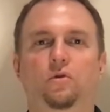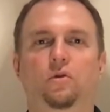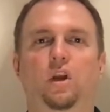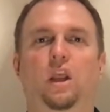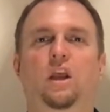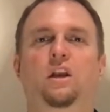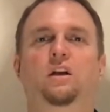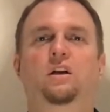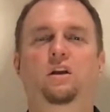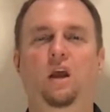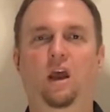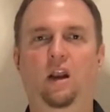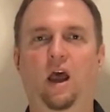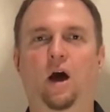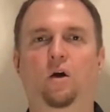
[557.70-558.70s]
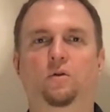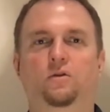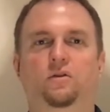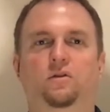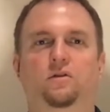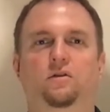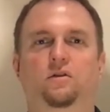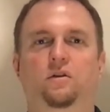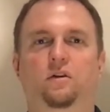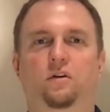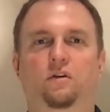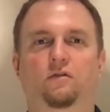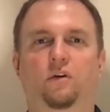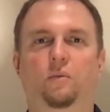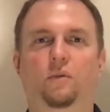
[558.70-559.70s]
in and out
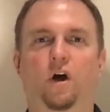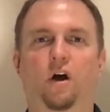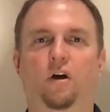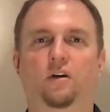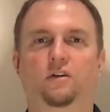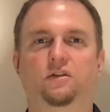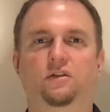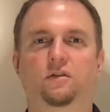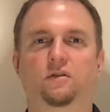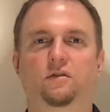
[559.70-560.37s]
from the heart.